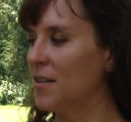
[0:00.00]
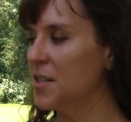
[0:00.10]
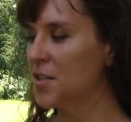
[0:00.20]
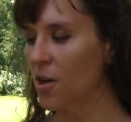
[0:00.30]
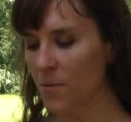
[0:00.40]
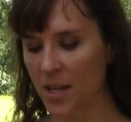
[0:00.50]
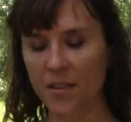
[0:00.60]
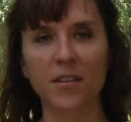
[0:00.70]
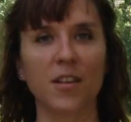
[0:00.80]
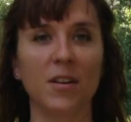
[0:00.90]
To start with,
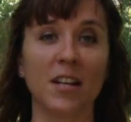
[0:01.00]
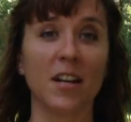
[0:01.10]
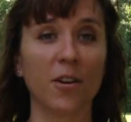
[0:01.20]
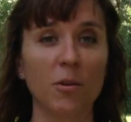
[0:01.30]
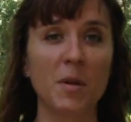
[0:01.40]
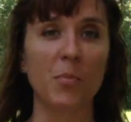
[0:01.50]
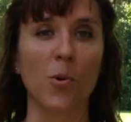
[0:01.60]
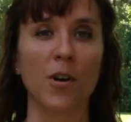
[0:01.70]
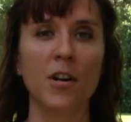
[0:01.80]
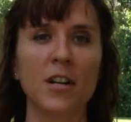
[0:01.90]
you need an increment
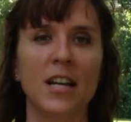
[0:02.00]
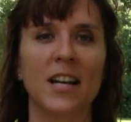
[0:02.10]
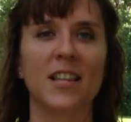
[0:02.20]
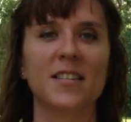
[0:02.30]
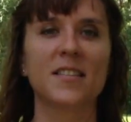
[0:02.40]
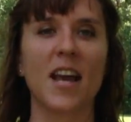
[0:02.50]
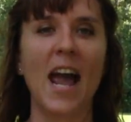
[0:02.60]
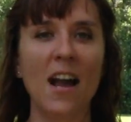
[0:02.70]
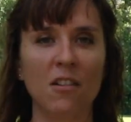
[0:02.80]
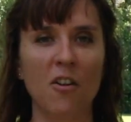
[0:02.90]
borer. This is a
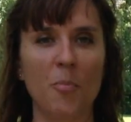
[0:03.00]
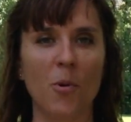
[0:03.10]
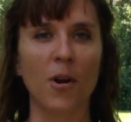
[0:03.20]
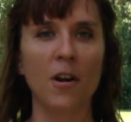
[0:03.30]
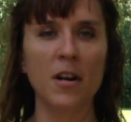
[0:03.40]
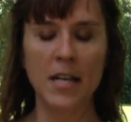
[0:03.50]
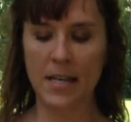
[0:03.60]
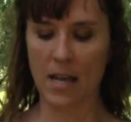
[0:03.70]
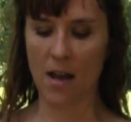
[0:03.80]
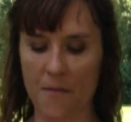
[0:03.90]
Hageloff borer,
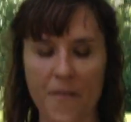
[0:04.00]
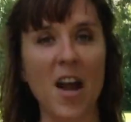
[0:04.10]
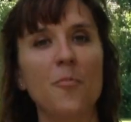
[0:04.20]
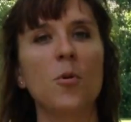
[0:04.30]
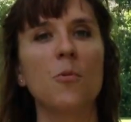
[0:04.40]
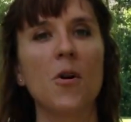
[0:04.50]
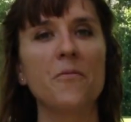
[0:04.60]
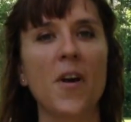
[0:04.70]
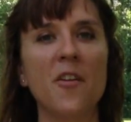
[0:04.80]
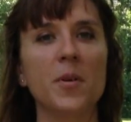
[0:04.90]

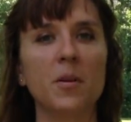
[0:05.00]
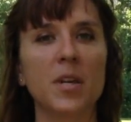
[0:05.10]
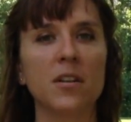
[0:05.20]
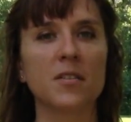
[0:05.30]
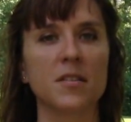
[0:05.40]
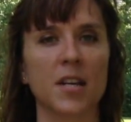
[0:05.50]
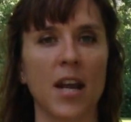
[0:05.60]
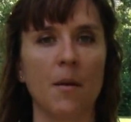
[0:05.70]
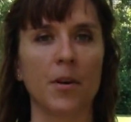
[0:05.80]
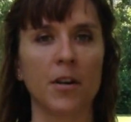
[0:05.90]
5.15 millimeters in
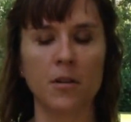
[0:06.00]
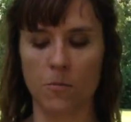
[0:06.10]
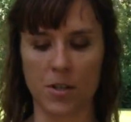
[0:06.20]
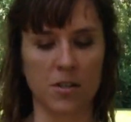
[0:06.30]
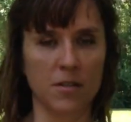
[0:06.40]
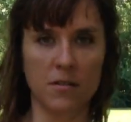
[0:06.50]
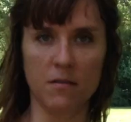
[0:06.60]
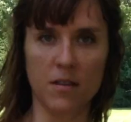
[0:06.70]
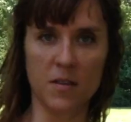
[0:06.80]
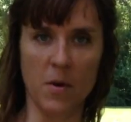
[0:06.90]
diameter, which is
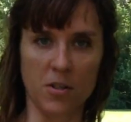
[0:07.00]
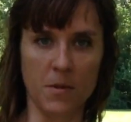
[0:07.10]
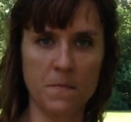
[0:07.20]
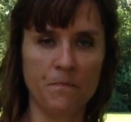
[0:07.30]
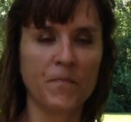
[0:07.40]
this measurement.